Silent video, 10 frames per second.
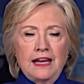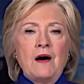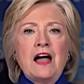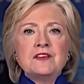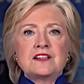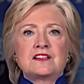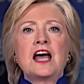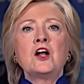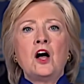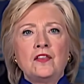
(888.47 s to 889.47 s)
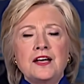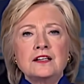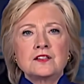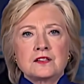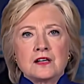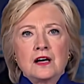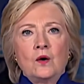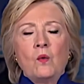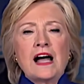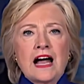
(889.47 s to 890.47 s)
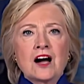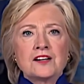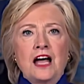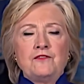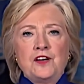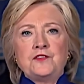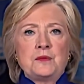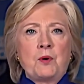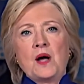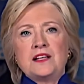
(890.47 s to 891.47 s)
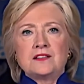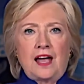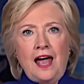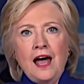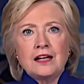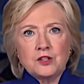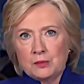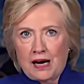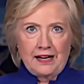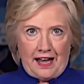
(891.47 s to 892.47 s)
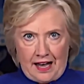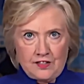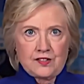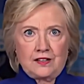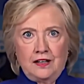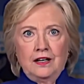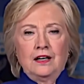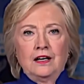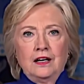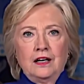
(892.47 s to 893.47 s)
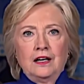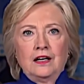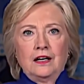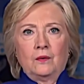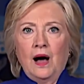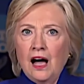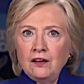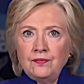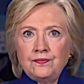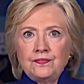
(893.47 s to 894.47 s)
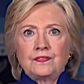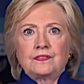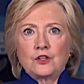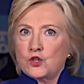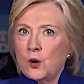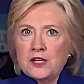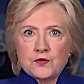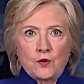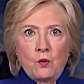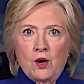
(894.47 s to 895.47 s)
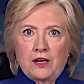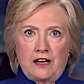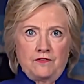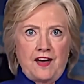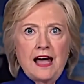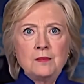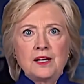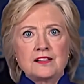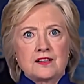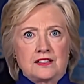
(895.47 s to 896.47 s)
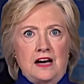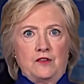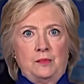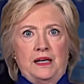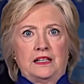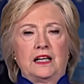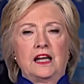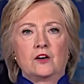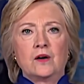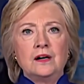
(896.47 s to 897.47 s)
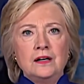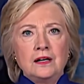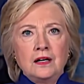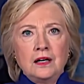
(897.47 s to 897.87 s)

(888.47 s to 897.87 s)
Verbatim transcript: Now, having said all this, why aren't I 50 points ahead, you might ask? Well, the choice for working families has never been clearer.